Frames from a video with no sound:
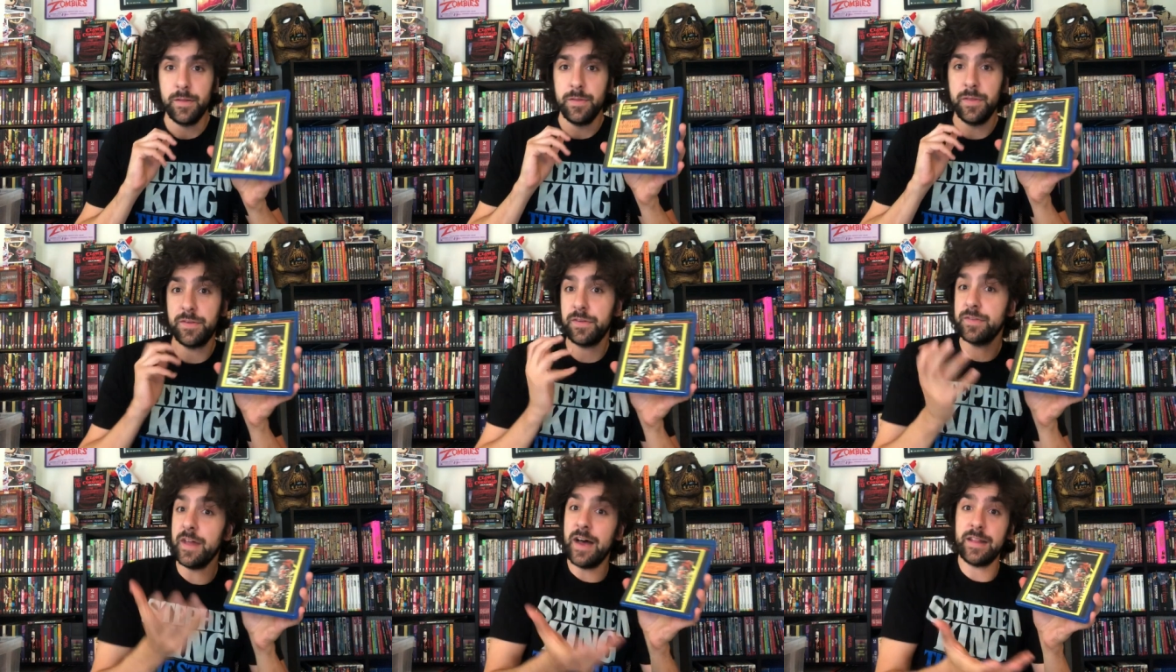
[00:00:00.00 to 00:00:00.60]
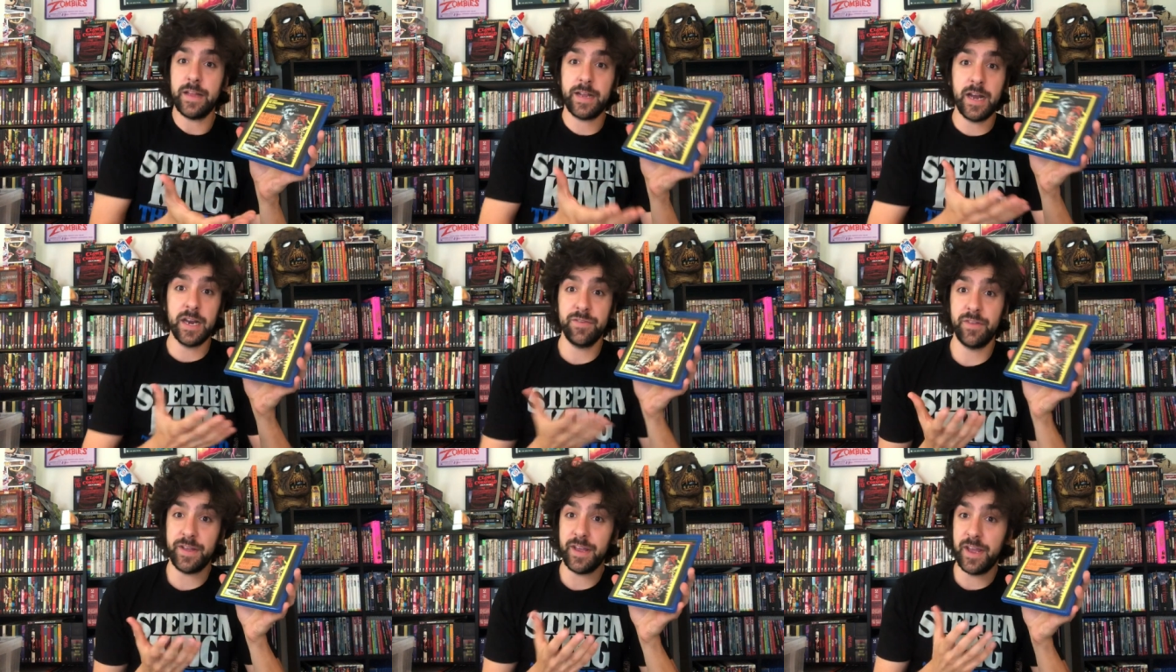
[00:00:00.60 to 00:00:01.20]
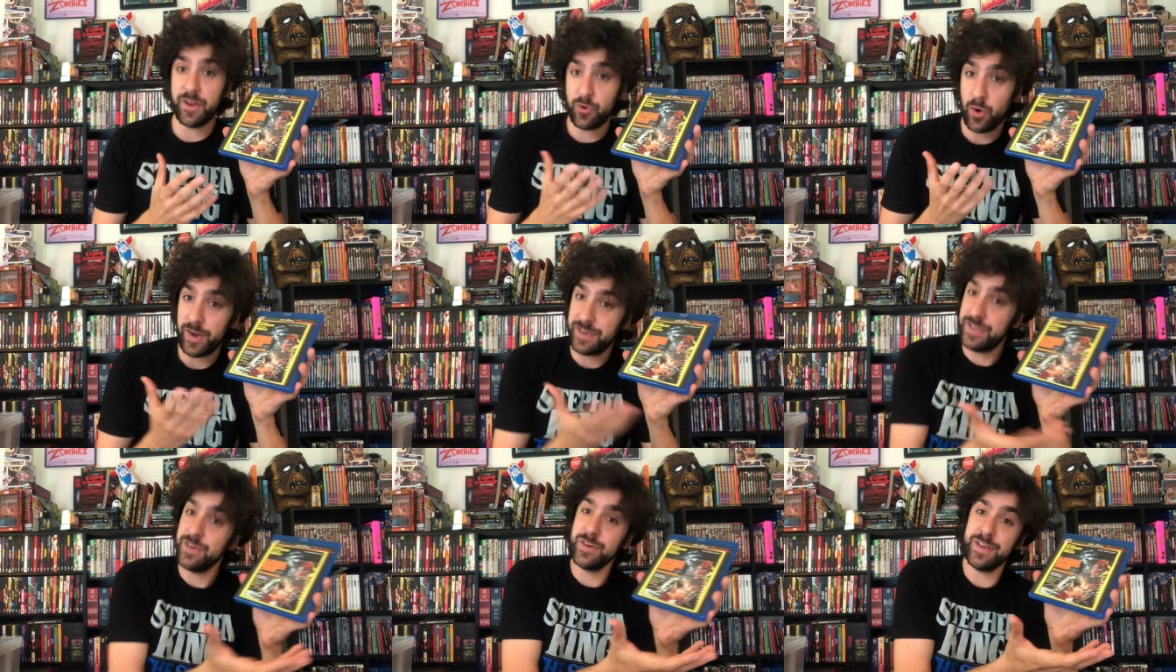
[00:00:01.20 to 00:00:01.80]
this is not like kind of like a
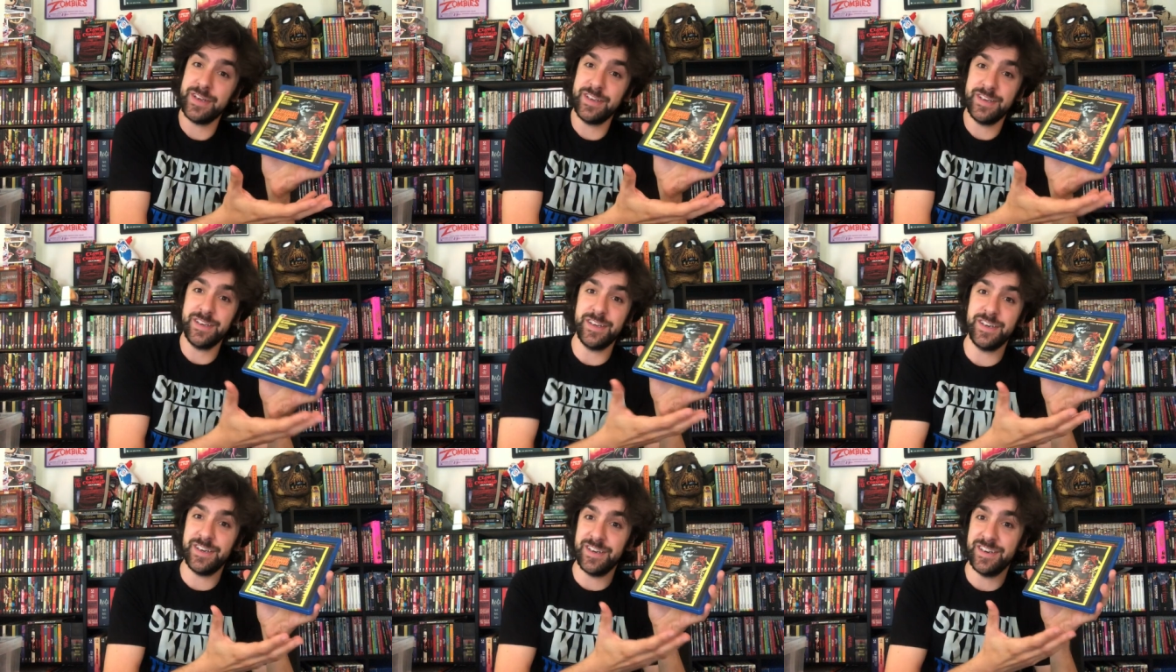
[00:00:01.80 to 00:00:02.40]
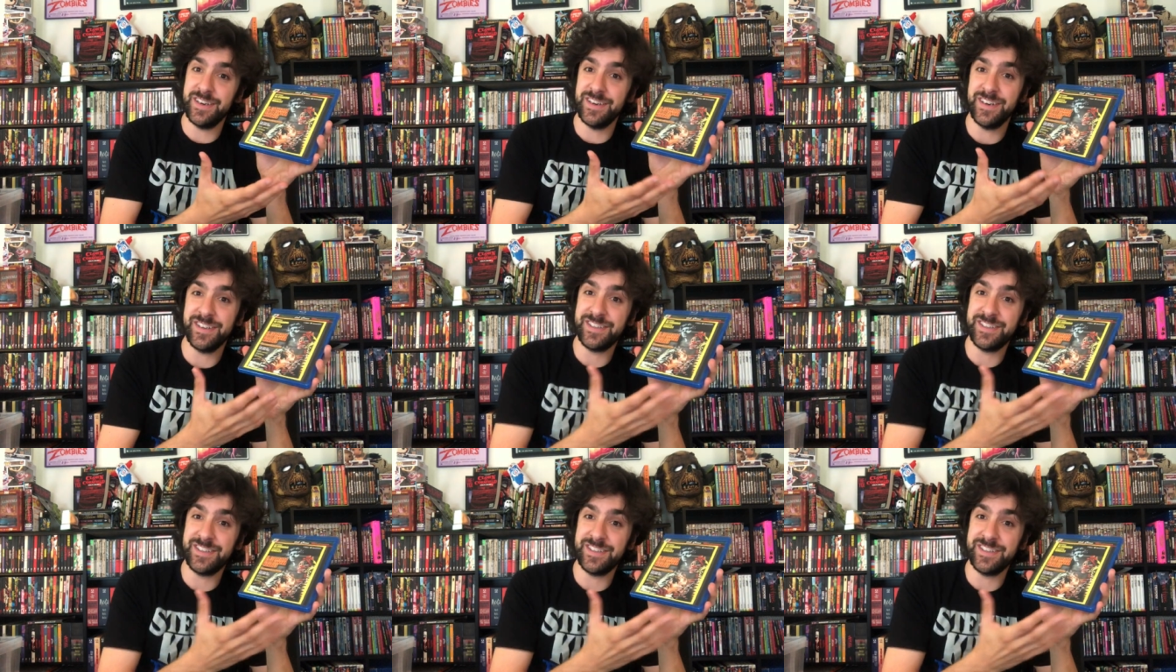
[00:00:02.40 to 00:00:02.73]
criterion uh,